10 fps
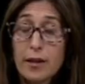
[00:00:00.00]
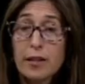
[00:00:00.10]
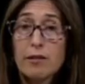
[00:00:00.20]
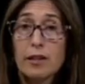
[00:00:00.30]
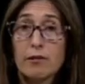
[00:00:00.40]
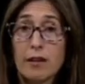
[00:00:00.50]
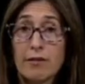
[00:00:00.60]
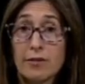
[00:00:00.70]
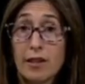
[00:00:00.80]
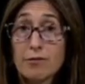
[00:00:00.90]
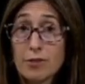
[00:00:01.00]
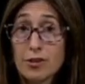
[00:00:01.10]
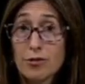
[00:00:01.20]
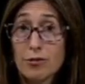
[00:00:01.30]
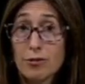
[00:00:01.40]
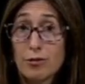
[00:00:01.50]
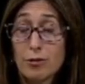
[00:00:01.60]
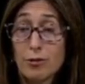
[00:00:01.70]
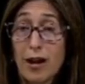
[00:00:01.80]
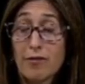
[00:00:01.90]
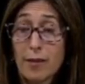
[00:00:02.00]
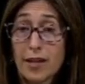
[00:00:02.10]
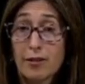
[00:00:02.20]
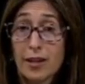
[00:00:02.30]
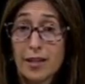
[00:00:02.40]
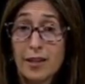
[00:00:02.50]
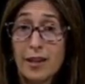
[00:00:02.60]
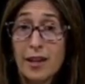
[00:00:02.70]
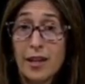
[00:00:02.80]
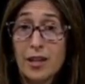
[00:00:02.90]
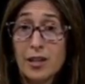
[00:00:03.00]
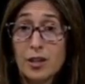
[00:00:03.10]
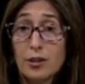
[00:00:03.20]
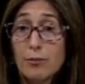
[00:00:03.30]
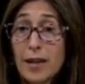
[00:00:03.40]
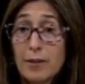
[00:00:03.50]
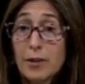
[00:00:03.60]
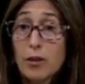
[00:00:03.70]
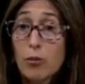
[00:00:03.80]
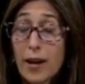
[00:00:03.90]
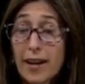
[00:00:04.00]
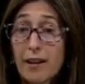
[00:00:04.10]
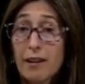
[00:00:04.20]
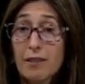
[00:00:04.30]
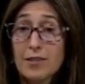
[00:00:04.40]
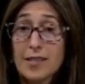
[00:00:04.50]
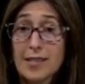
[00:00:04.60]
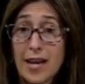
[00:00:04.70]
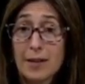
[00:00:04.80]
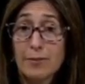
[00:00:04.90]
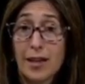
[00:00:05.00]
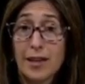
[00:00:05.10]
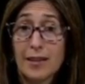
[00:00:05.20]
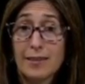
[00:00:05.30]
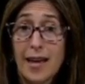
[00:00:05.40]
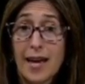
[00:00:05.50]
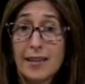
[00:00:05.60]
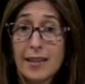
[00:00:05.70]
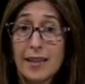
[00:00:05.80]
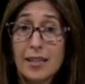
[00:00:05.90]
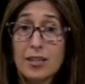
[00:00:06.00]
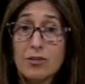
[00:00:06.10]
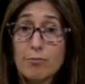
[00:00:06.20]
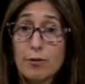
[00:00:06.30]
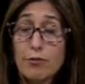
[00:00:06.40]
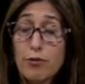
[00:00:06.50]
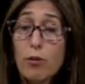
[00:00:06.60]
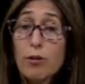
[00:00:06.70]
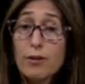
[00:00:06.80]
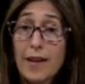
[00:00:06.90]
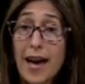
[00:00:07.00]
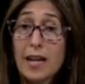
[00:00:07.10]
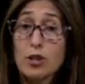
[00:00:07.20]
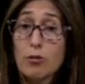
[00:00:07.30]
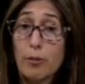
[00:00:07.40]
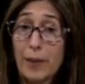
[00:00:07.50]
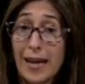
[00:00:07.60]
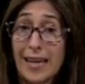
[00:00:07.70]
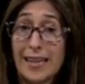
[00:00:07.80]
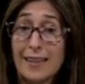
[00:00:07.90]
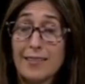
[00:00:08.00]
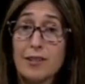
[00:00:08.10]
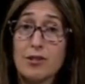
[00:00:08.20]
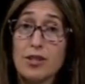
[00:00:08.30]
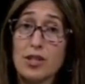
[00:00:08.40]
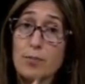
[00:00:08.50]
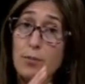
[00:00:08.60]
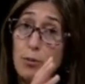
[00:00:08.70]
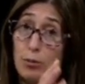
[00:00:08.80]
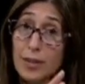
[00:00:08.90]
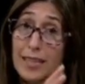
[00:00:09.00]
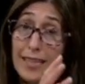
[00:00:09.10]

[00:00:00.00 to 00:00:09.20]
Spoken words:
migraine or have loved ones who have migraine, you may be aware of this timeline that before the actual pain, that there's this prodrome